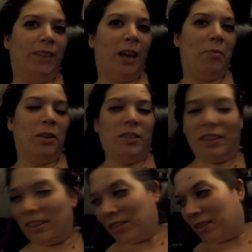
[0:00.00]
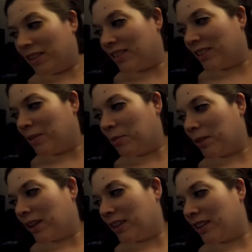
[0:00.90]
Happy, yeah, and, and
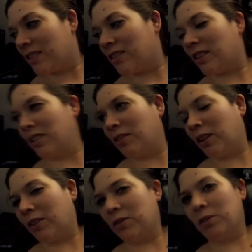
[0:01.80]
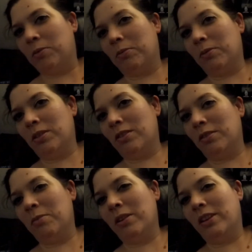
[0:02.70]
I think it started right after it
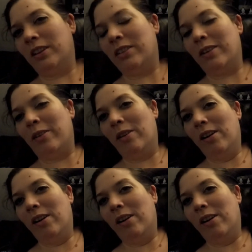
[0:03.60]
turned midnight too.